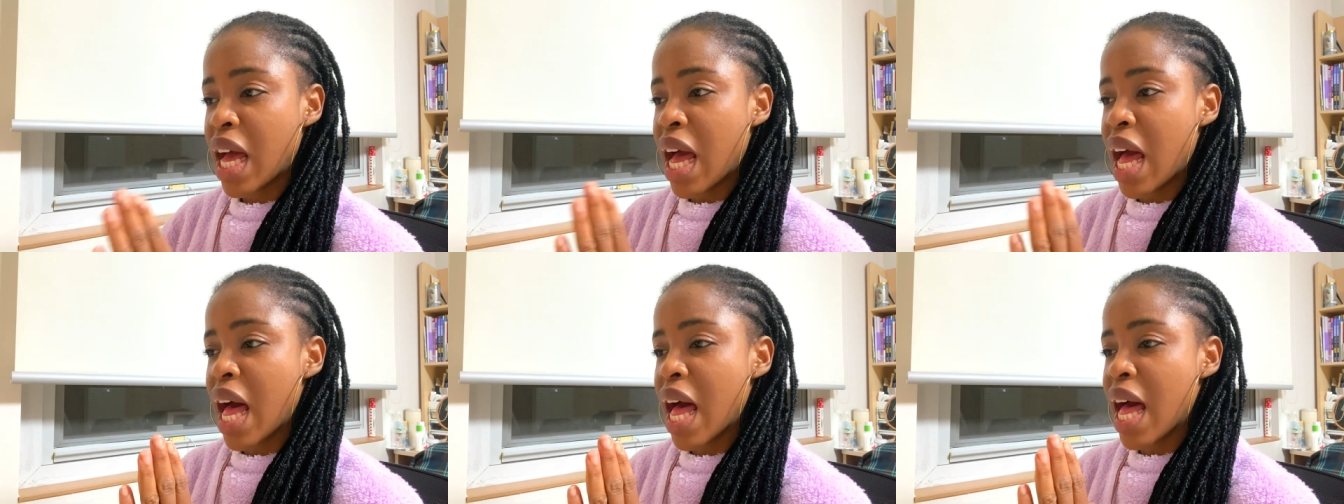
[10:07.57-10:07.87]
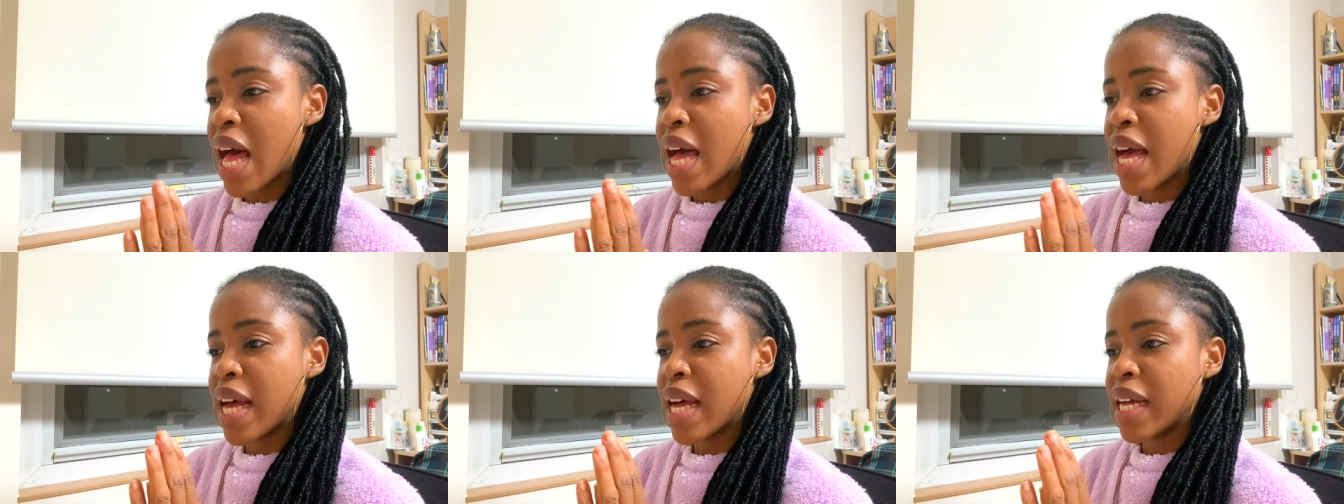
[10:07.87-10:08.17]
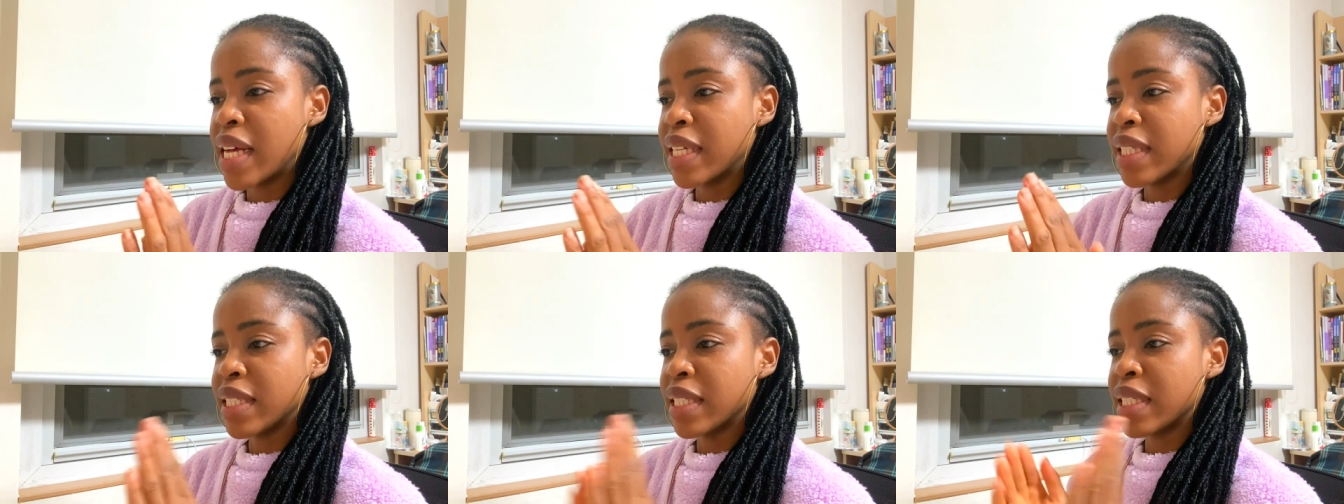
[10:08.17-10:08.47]

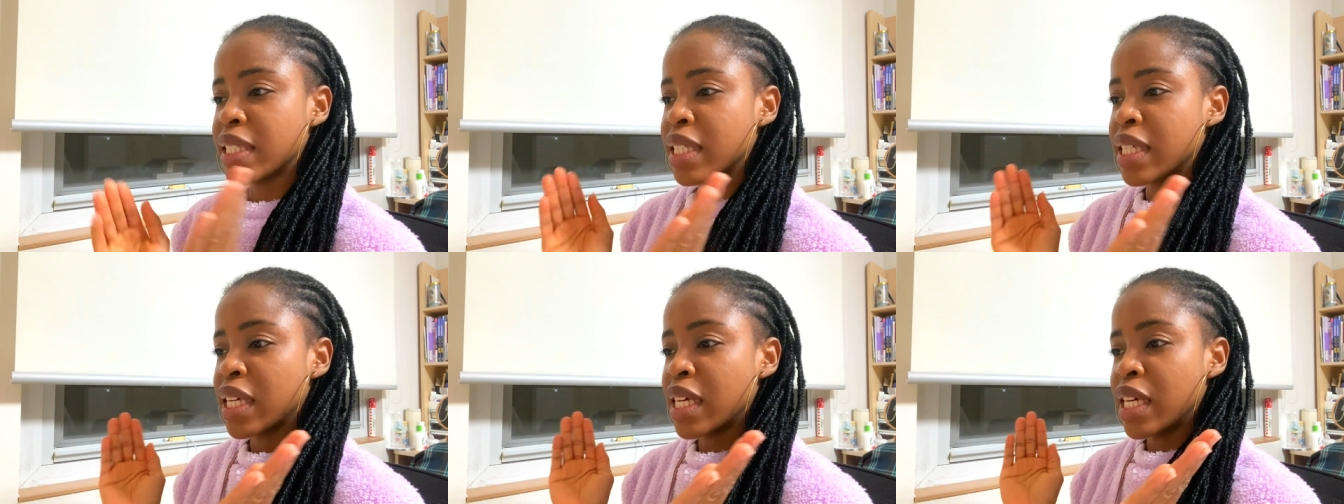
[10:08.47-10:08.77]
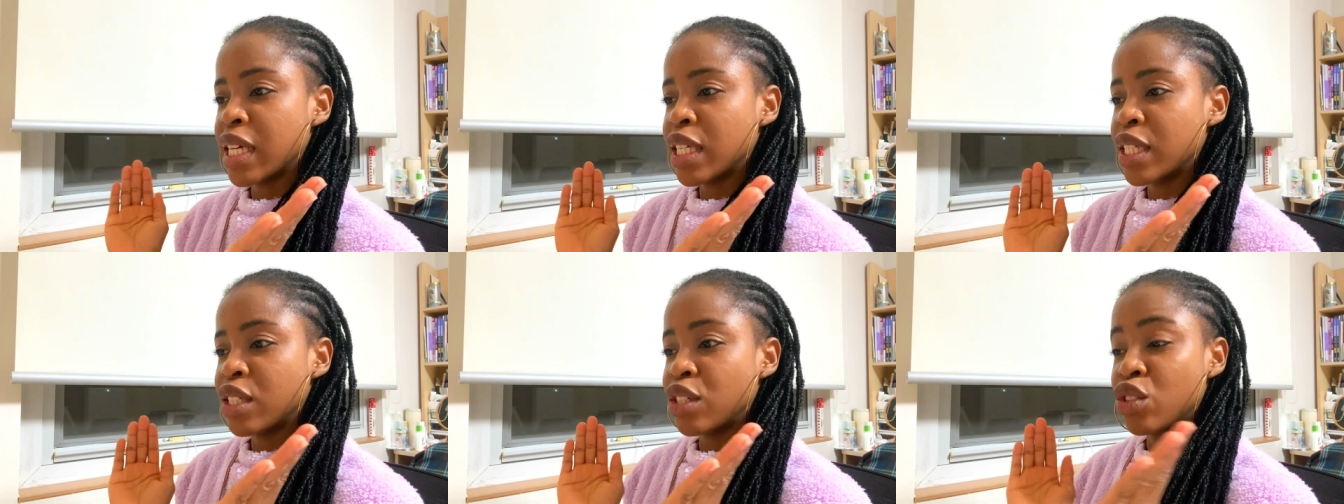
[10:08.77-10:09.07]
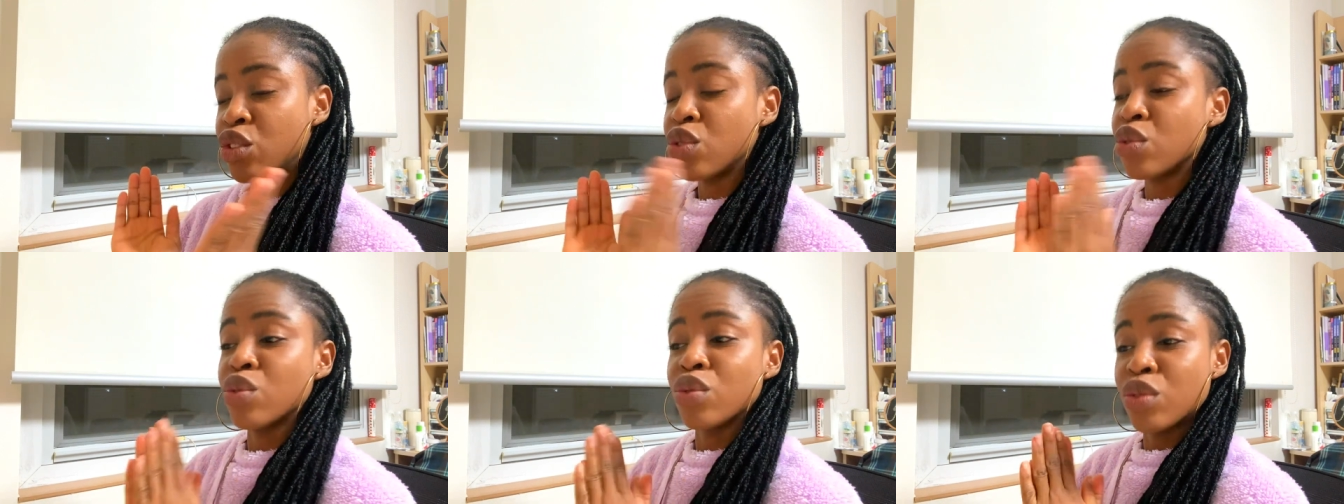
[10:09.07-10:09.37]
And
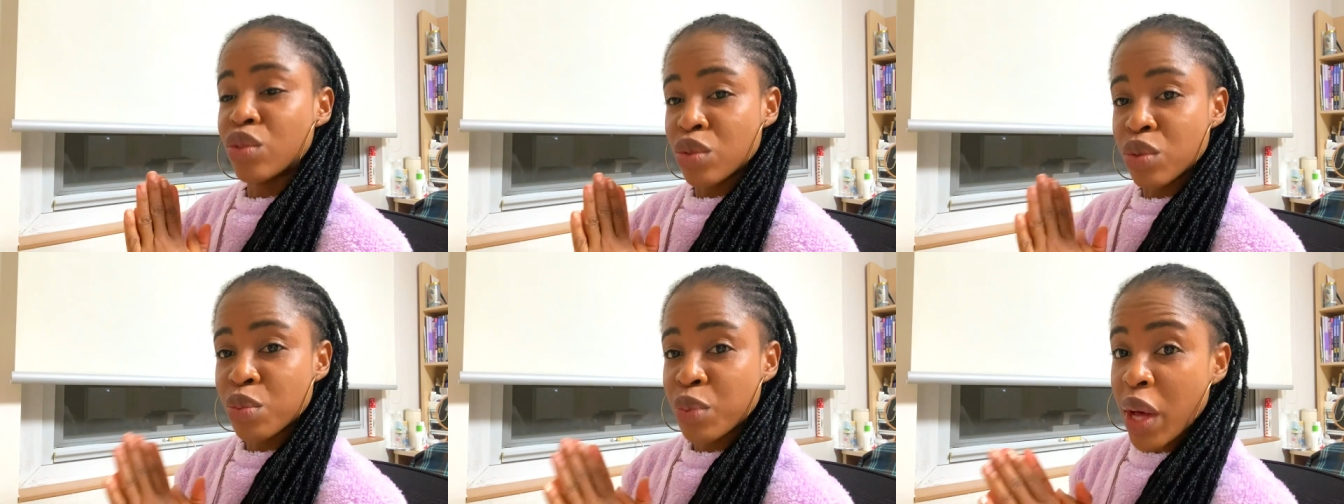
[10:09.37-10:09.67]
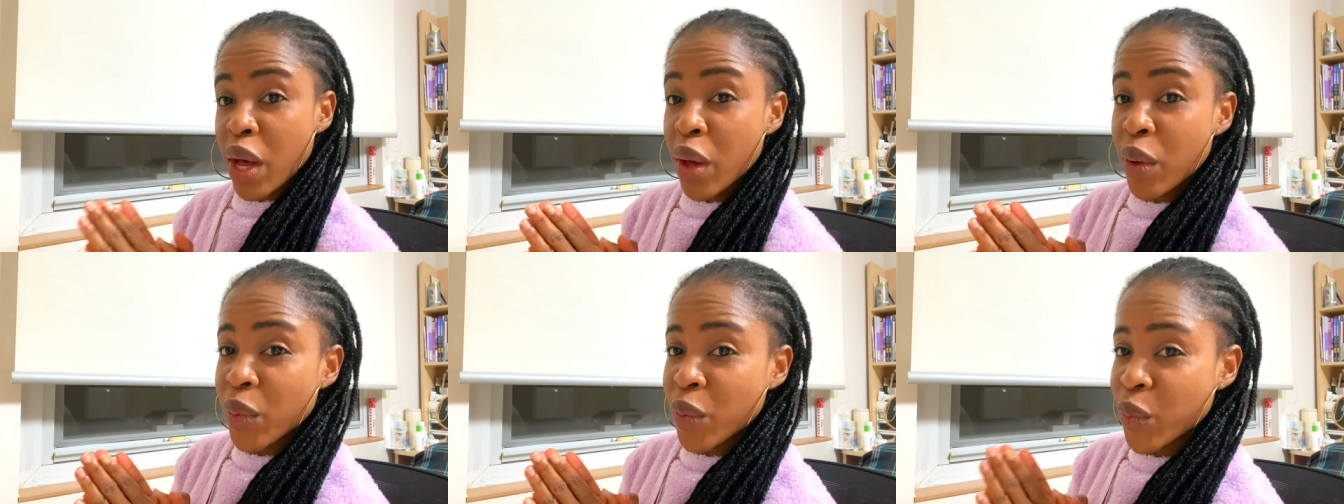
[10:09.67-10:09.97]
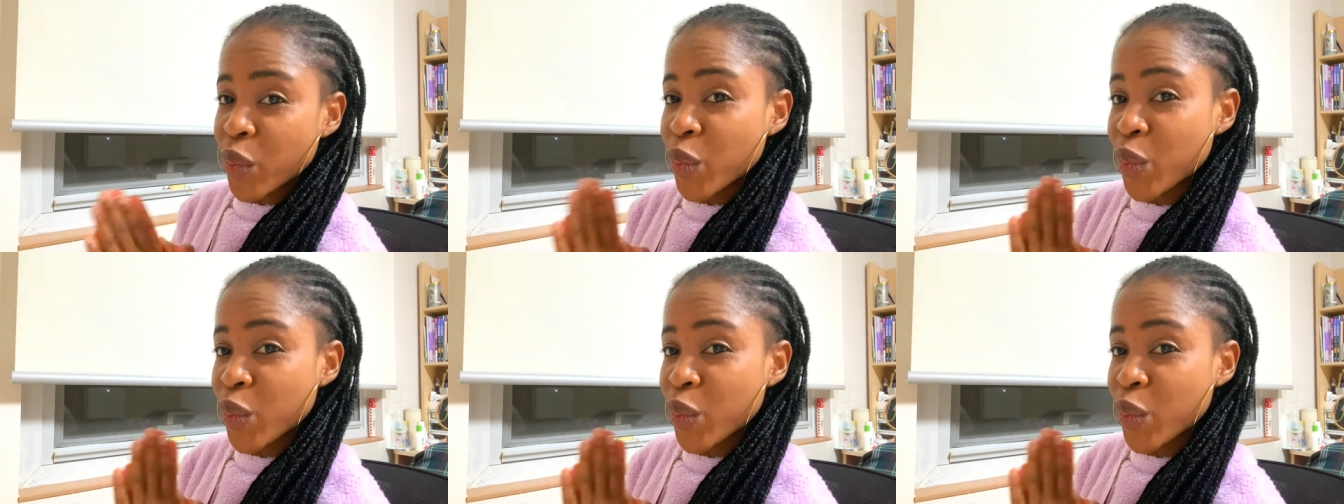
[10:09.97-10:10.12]
you do well